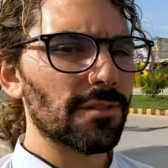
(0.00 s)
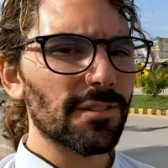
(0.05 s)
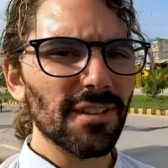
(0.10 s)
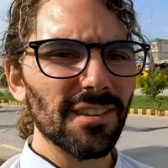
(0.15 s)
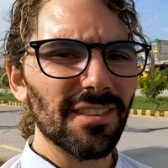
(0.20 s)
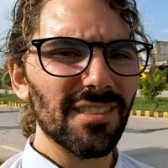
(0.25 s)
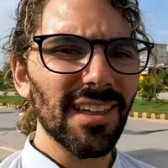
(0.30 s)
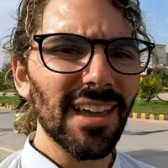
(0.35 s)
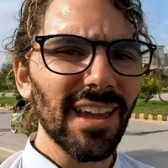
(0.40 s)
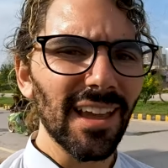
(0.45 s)

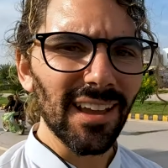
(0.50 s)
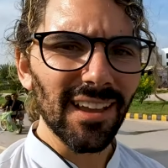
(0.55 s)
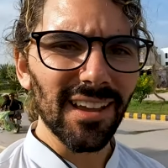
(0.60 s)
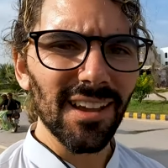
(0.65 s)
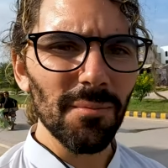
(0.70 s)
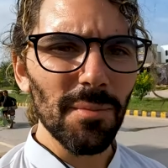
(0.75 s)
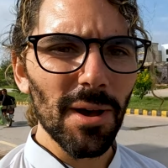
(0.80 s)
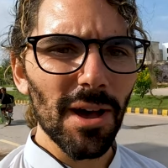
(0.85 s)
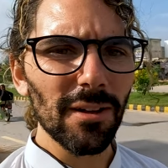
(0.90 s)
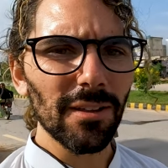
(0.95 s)
To
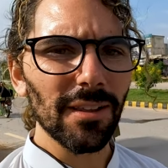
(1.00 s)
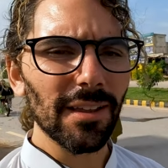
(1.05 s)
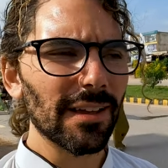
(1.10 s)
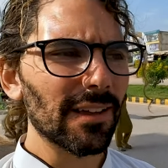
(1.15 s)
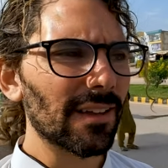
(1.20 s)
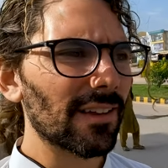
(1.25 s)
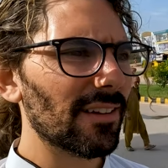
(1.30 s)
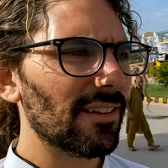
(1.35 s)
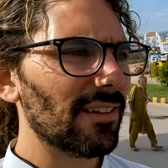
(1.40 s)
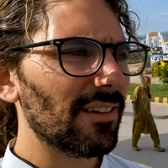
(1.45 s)
think about,
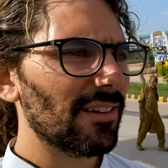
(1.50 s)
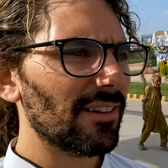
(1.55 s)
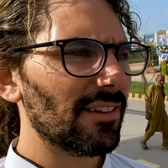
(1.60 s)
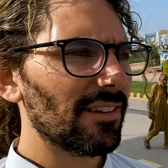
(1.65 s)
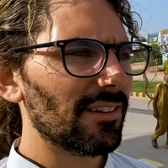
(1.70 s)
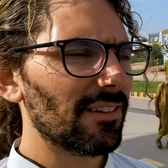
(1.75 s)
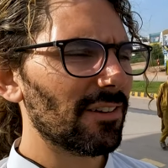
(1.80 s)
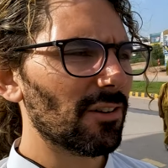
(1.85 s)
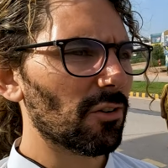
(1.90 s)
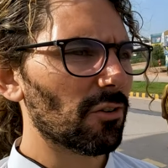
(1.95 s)
like,
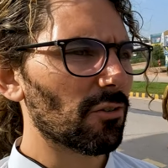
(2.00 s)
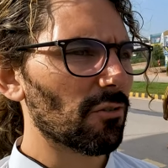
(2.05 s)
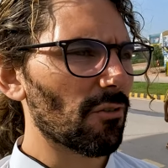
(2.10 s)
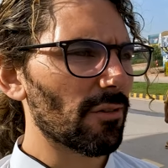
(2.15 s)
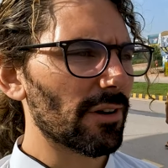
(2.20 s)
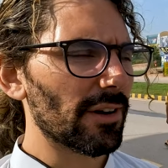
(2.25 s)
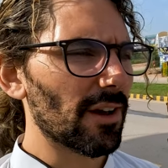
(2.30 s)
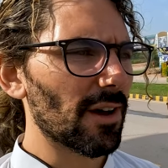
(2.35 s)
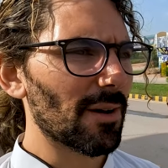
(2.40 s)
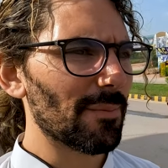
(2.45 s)
you know,
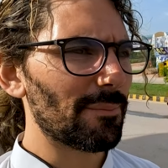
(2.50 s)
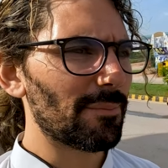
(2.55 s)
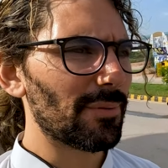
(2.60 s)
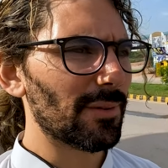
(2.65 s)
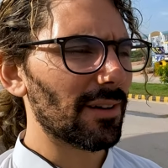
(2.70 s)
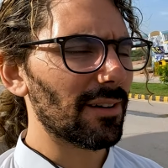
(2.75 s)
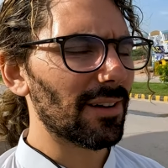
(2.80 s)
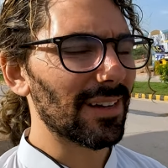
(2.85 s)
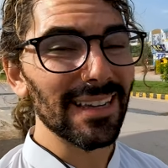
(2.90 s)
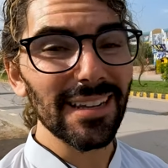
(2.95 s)
growing up
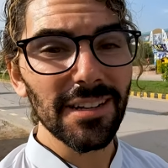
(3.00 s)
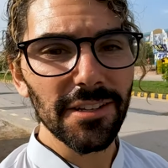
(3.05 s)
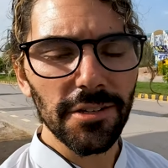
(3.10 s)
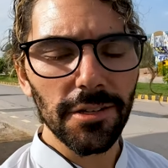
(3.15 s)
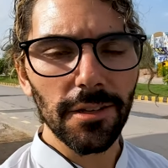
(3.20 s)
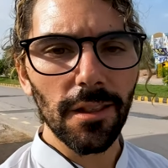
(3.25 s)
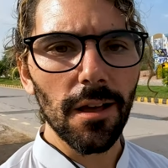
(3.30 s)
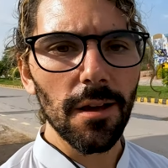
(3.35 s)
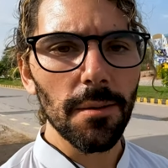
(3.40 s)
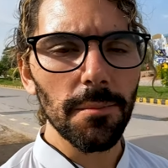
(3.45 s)
in a
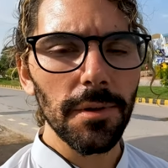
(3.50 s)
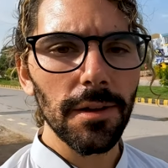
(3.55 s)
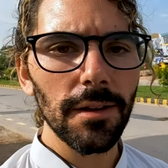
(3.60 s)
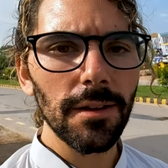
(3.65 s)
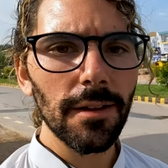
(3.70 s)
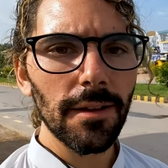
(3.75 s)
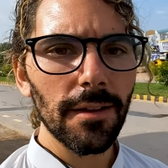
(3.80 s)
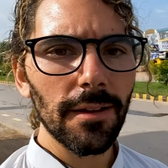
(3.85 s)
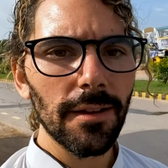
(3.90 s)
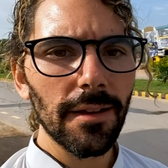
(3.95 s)
slum
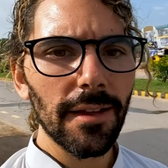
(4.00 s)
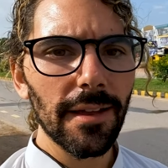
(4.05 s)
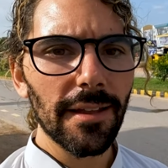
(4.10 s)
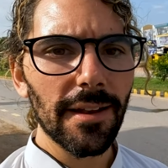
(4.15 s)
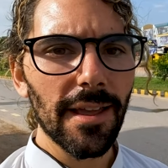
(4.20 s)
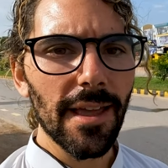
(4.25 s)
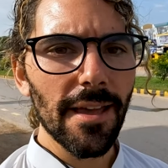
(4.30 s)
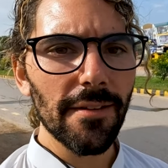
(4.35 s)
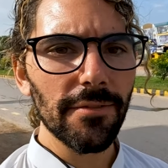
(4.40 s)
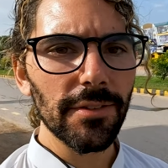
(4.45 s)

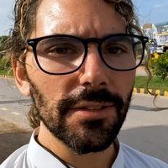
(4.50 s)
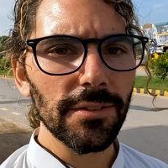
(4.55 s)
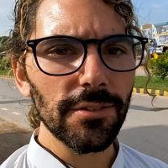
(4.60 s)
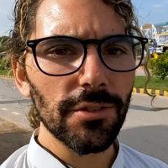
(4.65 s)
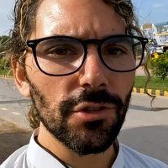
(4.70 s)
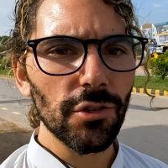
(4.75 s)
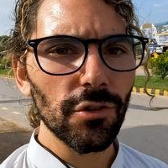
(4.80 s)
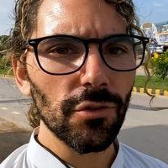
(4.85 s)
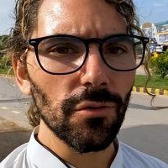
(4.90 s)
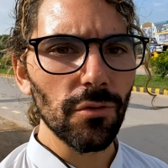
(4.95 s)
and having
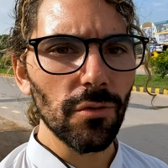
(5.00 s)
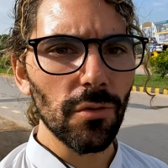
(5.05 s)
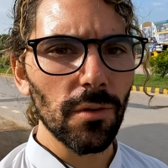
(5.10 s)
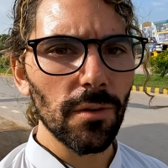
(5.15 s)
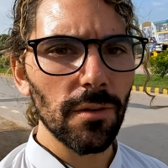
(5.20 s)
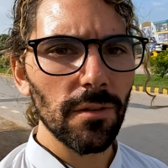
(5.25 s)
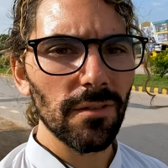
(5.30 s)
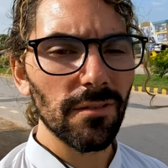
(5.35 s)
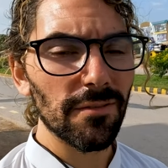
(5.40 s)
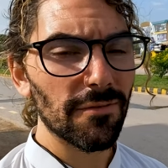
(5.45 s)

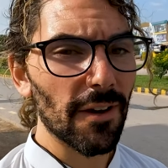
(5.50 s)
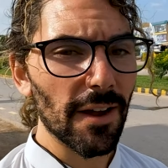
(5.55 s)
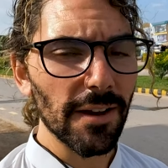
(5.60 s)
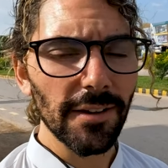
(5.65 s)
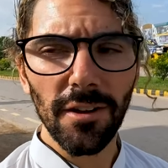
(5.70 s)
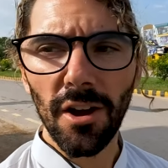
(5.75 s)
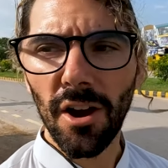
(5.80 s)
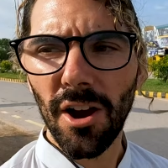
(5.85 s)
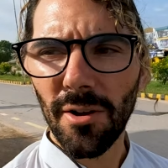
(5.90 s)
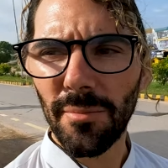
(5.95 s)
to
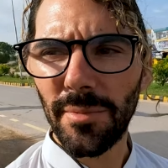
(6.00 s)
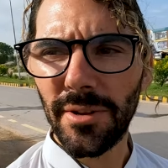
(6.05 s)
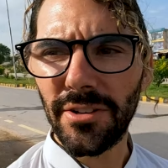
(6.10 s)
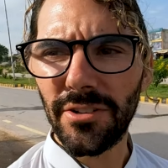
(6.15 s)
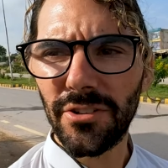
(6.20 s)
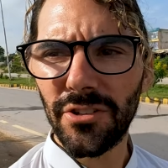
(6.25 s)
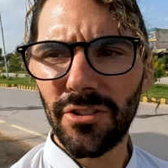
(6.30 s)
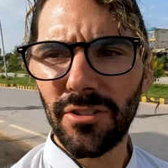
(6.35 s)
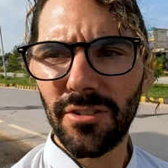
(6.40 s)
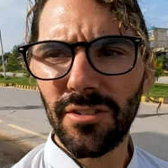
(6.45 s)
find
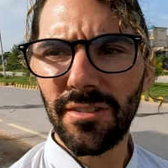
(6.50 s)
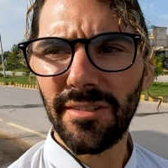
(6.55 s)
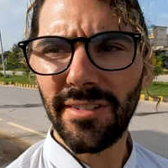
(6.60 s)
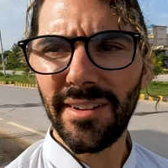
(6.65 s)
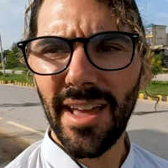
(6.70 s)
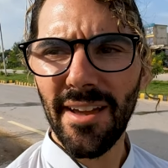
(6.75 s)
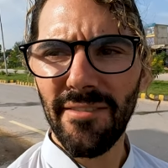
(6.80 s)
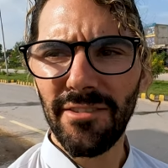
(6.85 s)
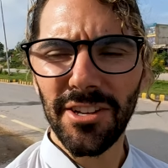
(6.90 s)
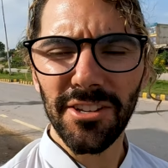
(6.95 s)
garbage
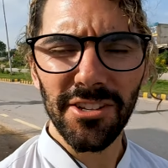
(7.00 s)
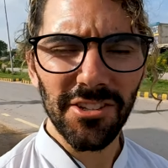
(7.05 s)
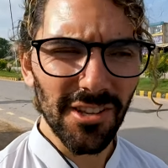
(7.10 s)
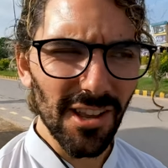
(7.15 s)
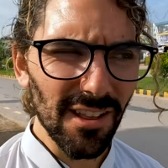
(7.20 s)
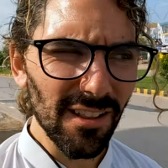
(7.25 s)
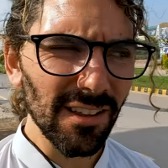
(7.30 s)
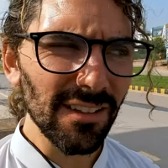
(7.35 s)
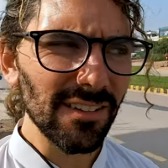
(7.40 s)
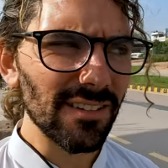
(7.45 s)
and having to
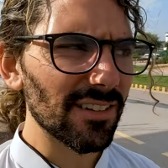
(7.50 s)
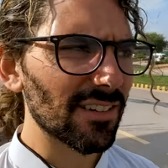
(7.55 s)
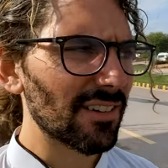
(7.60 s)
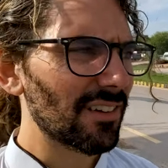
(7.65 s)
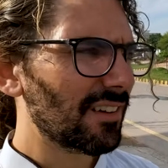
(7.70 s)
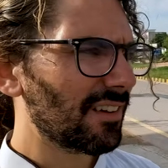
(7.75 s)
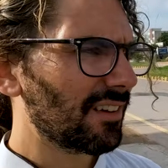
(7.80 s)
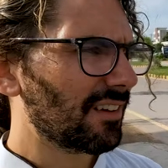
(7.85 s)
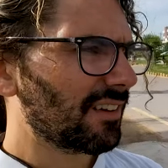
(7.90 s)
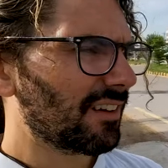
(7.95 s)
sell it
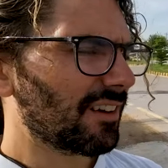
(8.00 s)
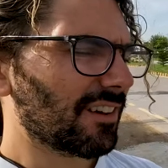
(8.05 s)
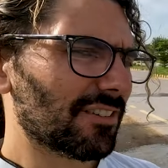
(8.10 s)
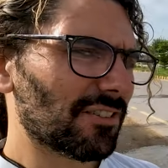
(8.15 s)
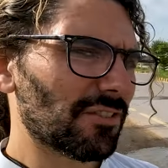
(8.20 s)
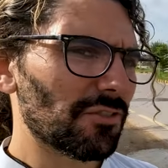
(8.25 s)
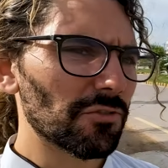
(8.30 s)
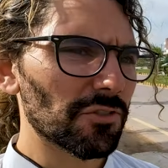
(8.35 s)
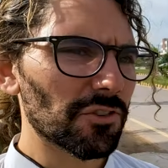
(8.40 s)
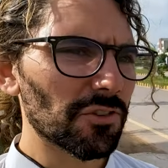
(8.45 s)

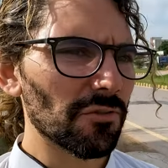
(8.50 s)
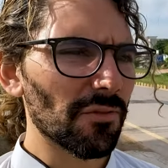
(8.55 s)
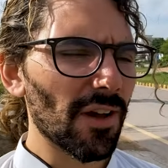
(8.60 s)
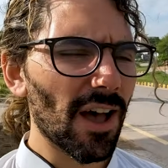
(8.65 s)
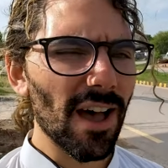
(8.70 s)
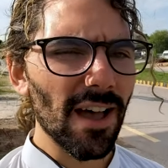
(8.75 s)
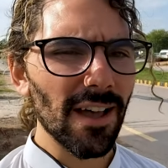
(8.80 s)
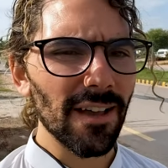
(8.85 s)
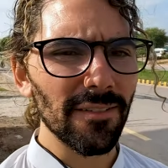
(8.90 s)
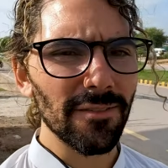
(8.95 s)
to
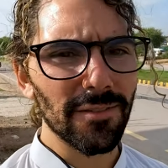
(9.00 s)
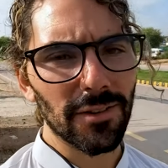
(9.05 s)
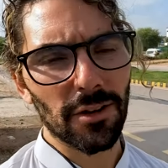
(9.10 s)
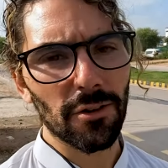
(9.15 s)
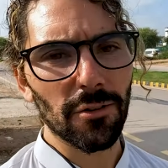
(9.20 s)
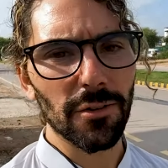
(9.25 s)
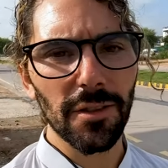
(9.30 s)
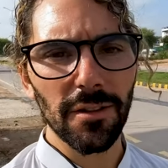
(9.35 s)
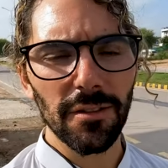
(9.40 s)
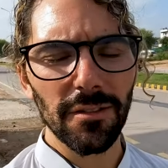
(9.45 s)
survive, you
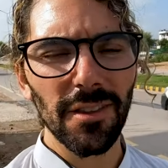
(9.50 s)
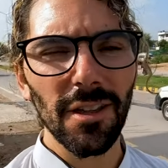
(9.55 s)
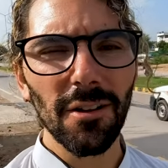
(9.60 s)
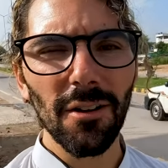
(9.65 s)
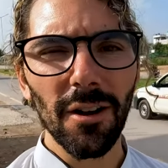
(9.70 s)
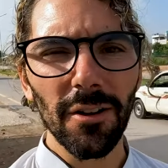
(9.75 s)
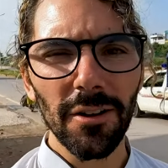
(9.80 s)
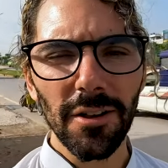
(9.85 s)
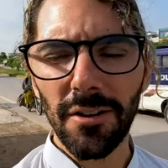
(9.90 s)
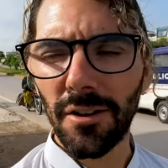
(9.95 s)
know, and
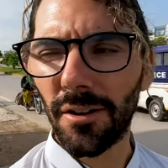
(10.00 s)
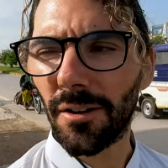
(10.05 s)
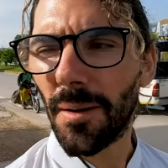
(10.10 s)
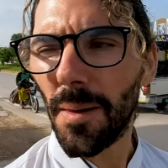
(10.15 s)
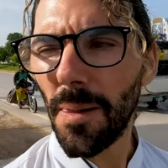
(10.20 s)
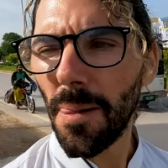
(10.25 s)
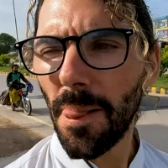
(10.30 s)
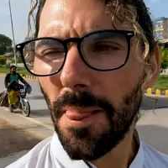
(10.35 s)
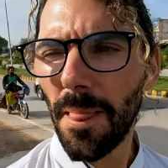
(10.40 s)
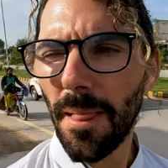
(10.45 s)
they're out here,
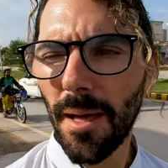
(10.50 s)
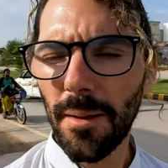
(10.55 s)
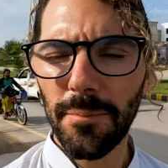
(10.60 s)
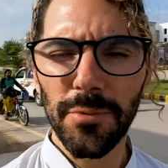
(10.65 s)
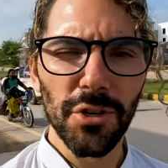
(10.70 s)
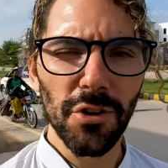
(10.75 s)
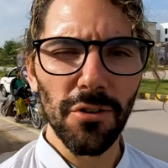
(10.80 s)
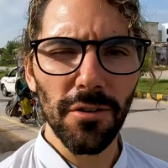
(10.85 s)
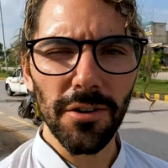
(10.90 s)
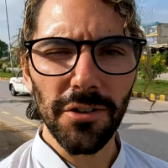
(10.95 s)

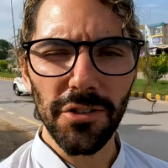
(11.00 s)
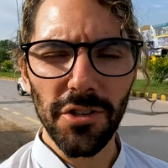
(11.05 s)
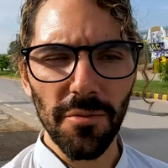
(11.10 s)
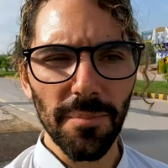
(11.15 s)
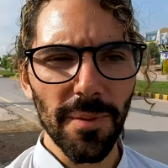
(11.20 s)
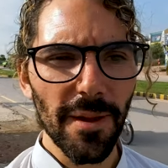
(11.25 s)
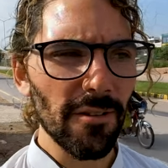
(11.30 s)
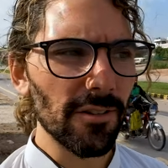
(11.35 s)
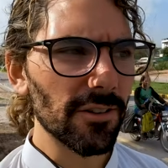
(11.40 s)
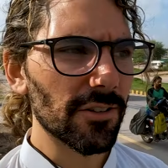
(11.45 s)
I'm sure, because
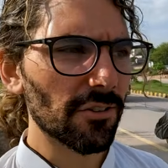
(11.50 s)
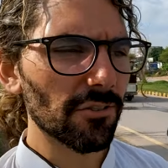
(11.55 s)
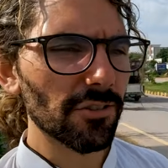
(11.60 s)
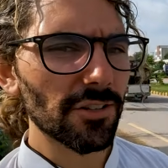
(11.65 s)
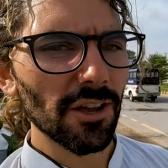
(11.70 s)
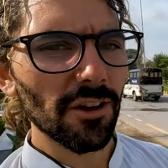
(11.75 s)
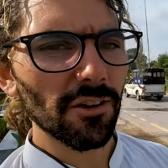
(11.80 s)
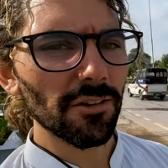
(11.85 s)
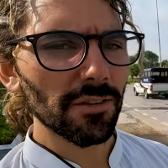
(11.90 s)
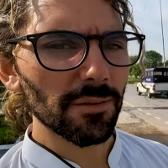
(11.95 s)
their parents are
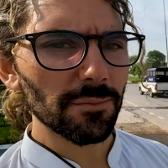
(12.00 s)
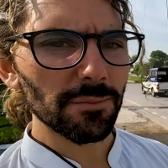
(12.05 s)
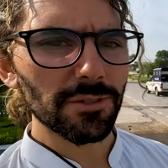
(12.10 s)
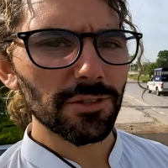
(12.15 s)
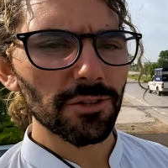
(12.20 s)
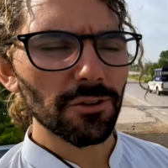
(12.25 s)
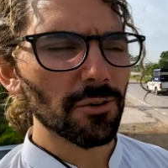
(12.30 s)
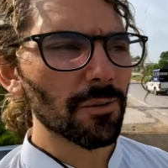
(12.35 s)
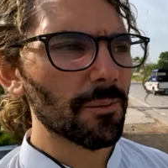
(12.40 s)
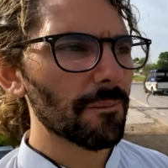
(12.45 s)
telling them
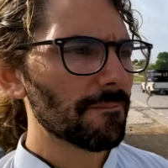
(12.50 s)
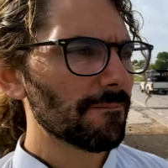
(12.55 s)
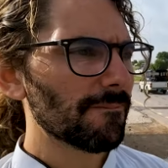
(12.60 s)
to.